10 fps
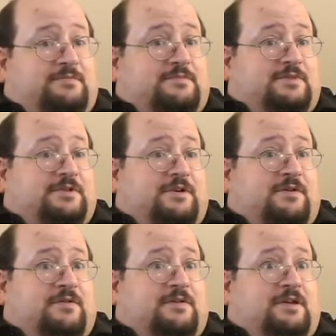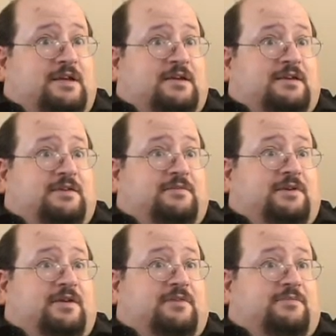So yeah,
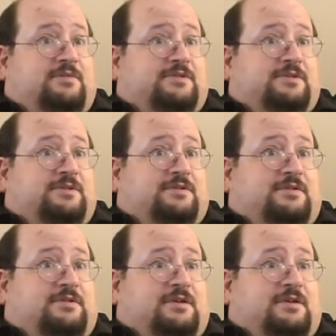he wasn't